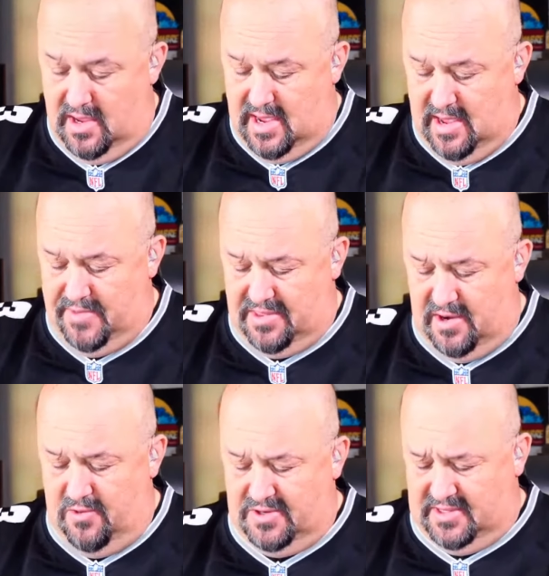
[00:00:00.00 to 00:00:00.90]
but the
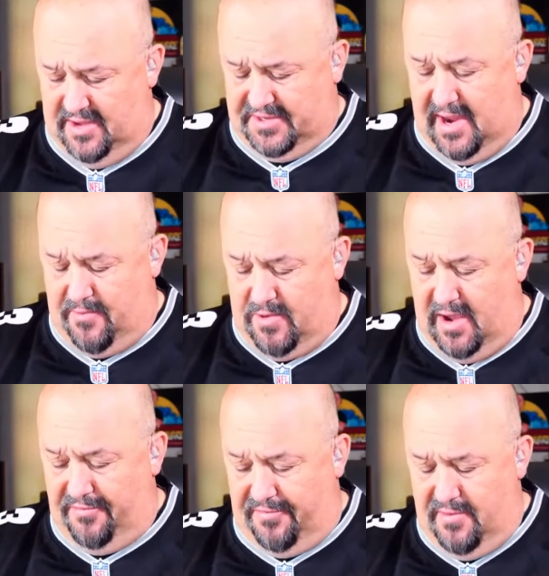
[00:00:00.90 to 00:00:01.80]
newer stuff's kind of
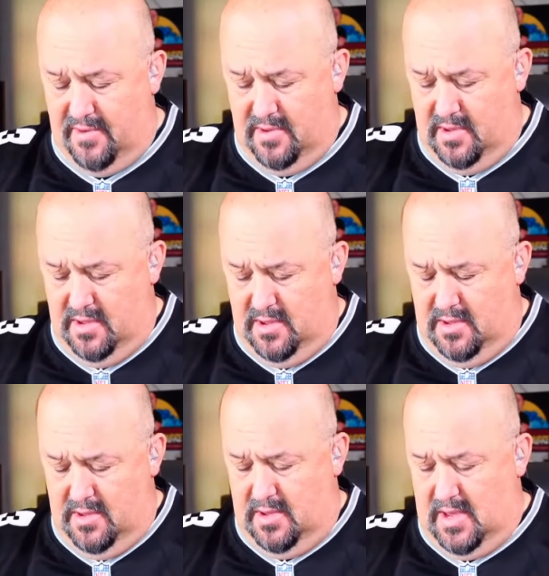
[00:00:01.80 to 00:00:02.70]
rough.
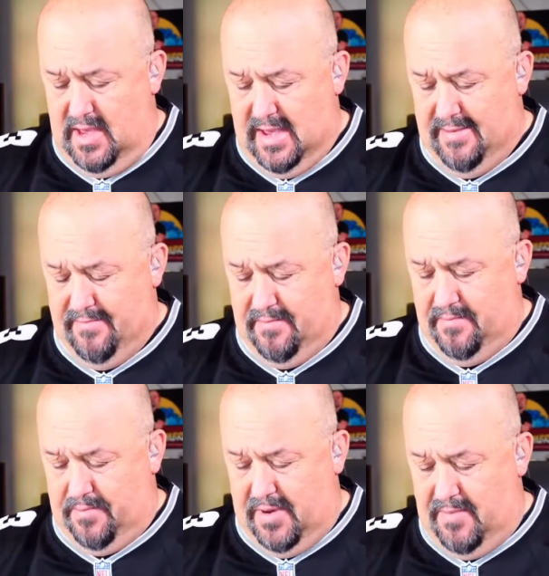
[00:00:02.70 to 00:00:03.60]

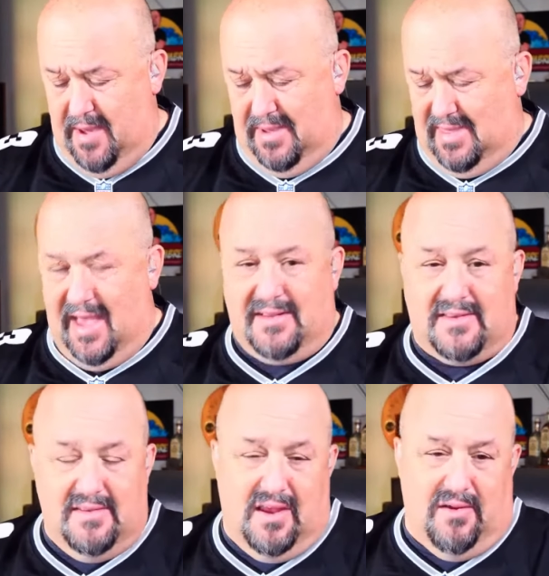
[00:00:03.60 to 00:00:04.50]
But maybe that,
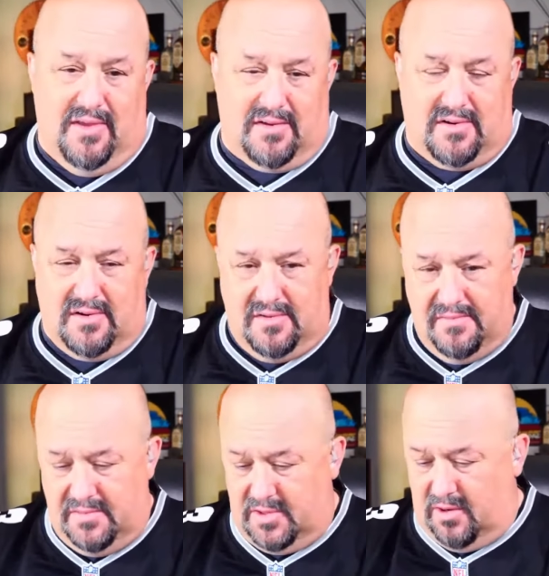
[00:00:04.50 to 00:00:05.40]
you know, the
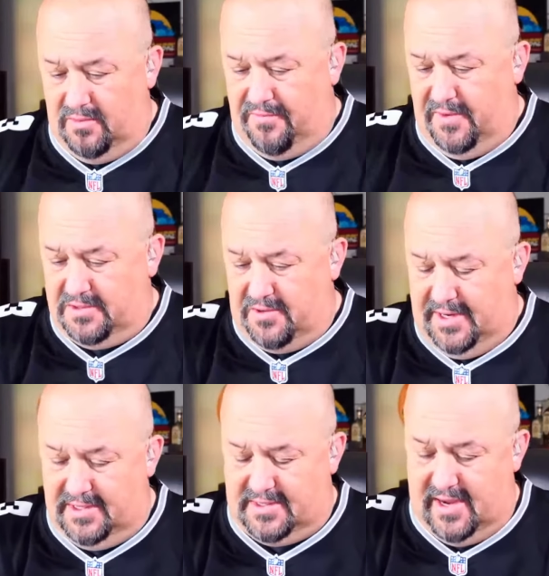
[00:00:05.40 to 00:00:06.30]
cold
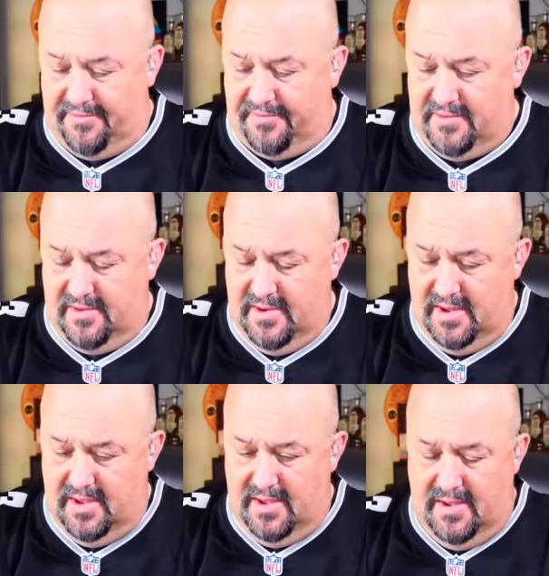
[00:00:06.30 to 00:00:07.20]
filtering and stuff,
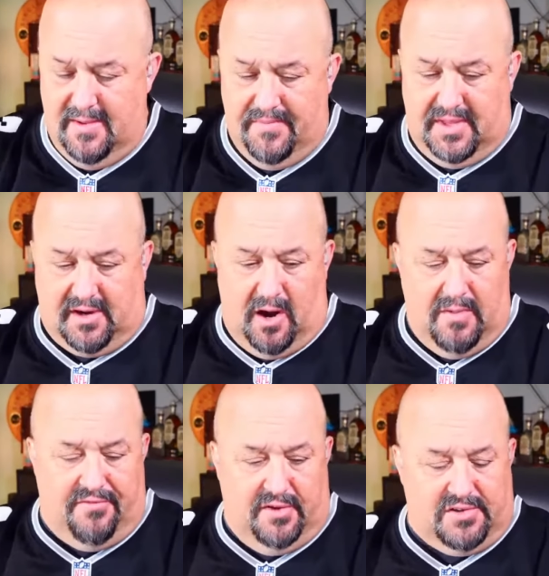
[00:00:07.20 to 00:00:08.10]
the
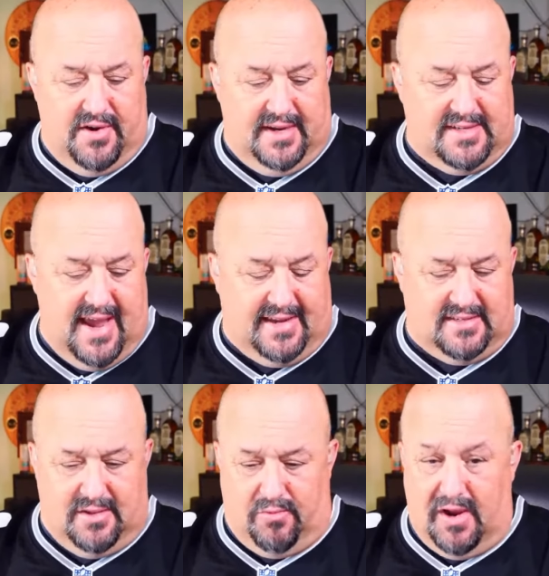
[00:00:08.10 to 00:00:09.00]
carbon filtering
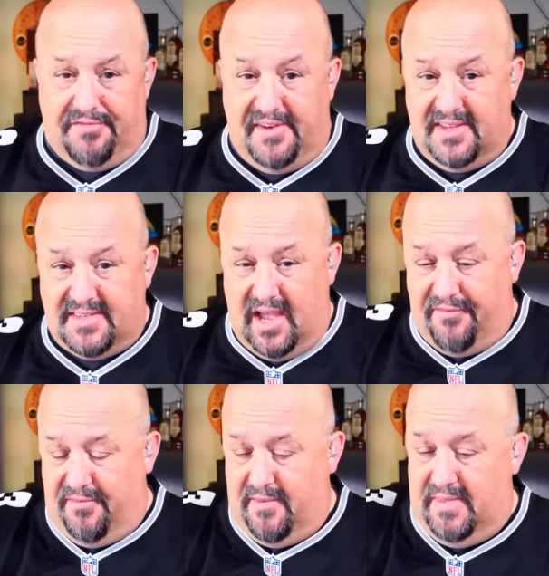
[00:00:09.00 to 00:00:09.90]
takes the roughness
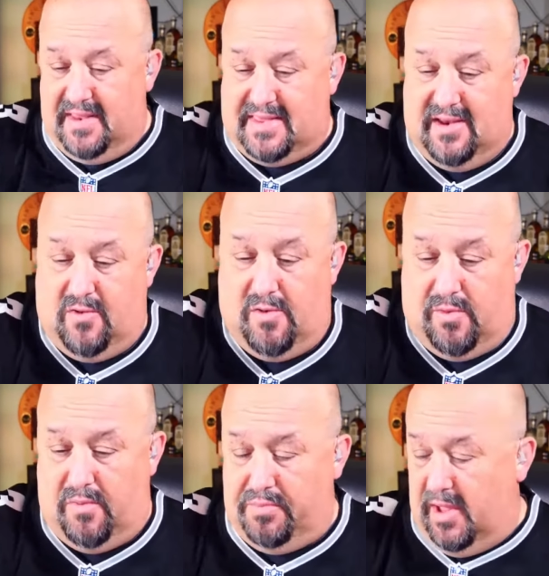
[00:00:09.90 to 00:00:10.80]
off that the
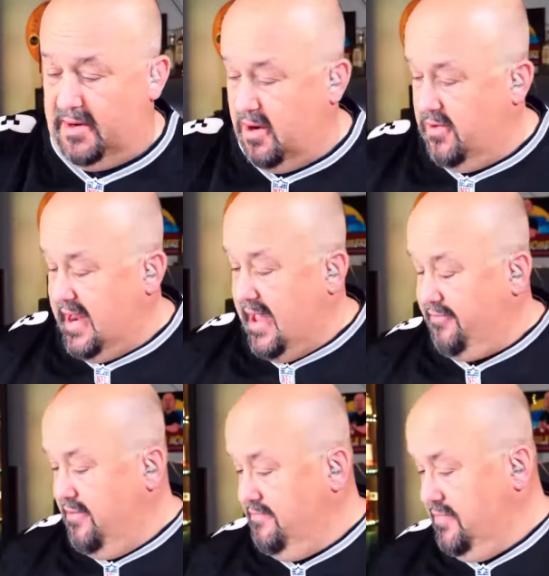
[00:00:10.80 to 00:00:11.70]
normal Blanco would
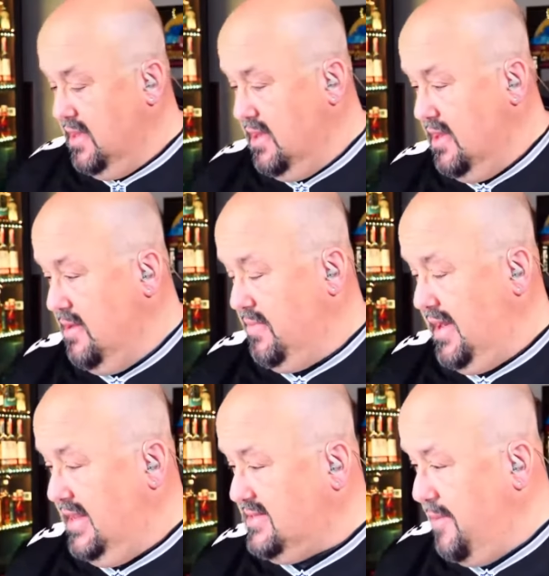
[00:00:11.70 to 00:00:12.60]
have.
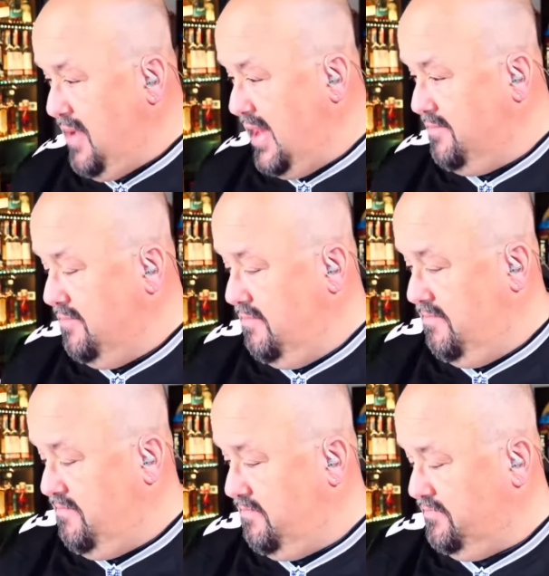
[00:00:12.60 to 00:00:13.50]
But it's not bad.
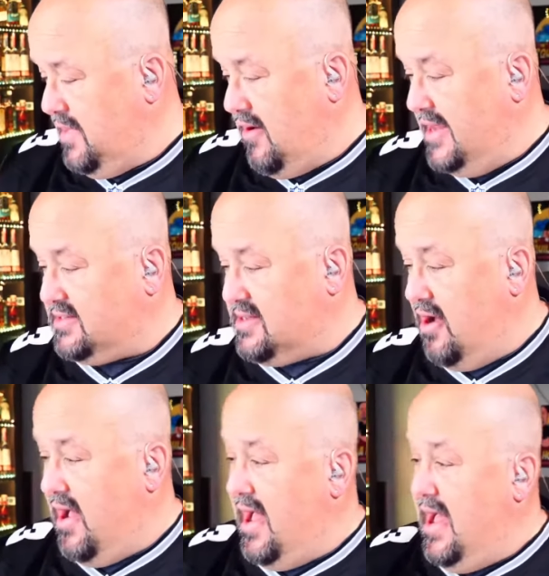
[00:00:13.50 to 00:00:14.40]
All right,
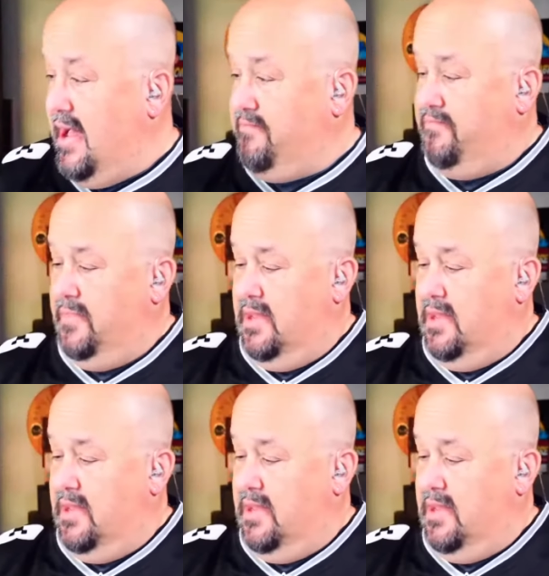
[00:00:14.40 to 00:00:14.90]
so